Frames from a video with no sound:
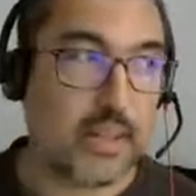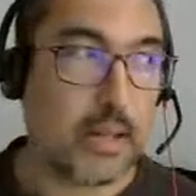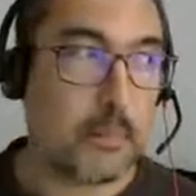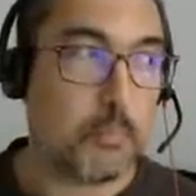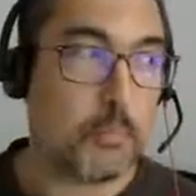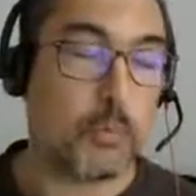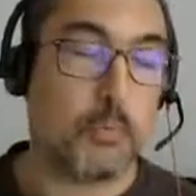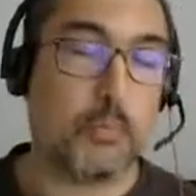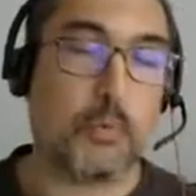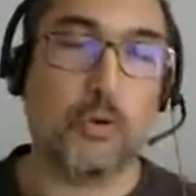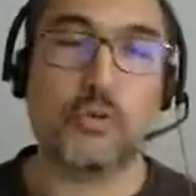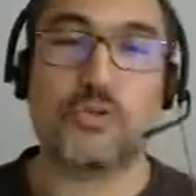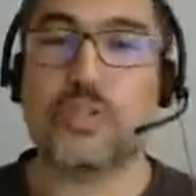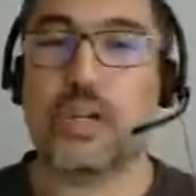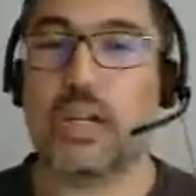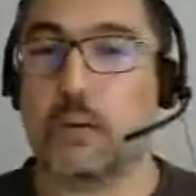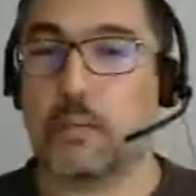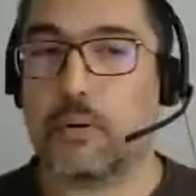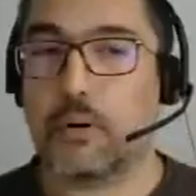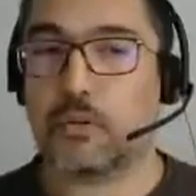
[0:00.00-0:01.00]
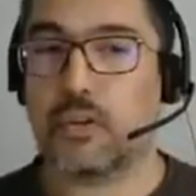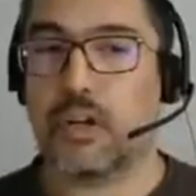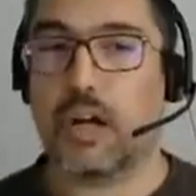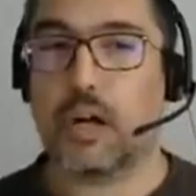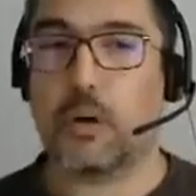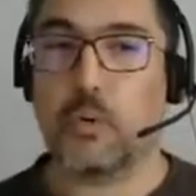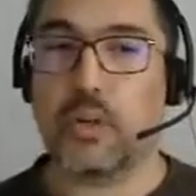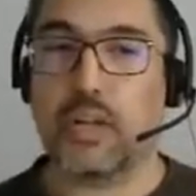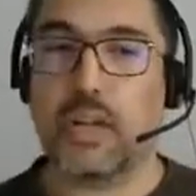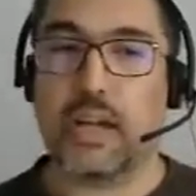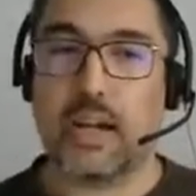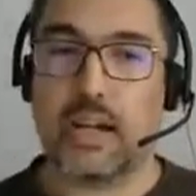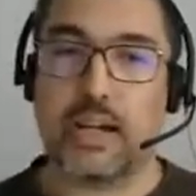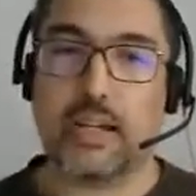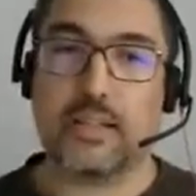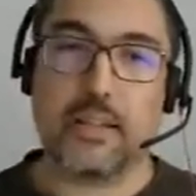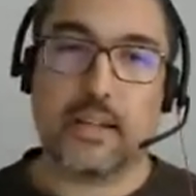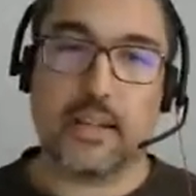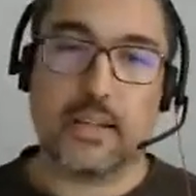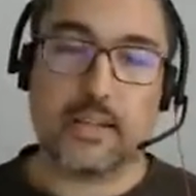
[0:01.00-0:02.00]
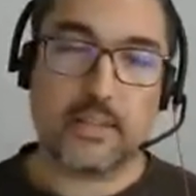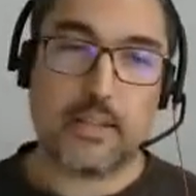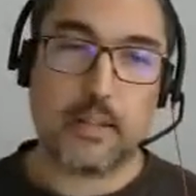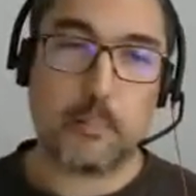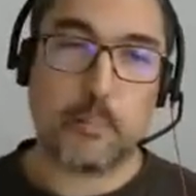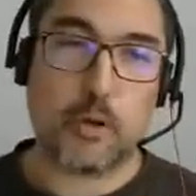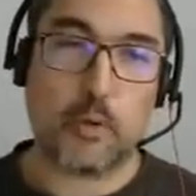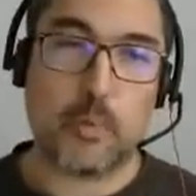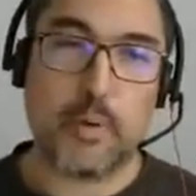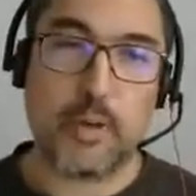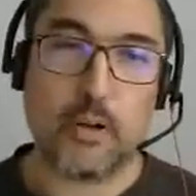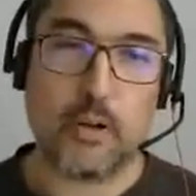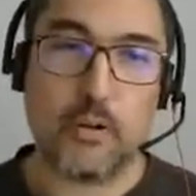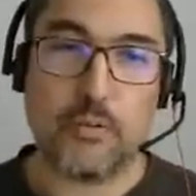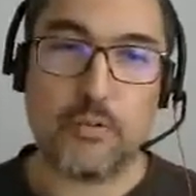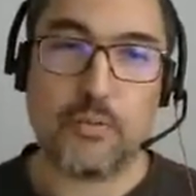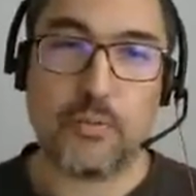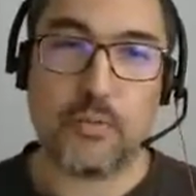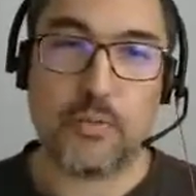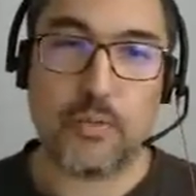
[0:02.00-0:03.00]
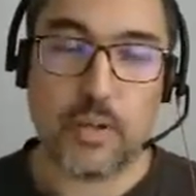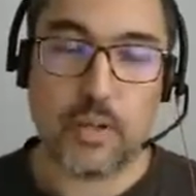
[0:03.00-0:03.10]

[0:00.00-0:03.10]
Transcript: a proposal about how we can address the problem of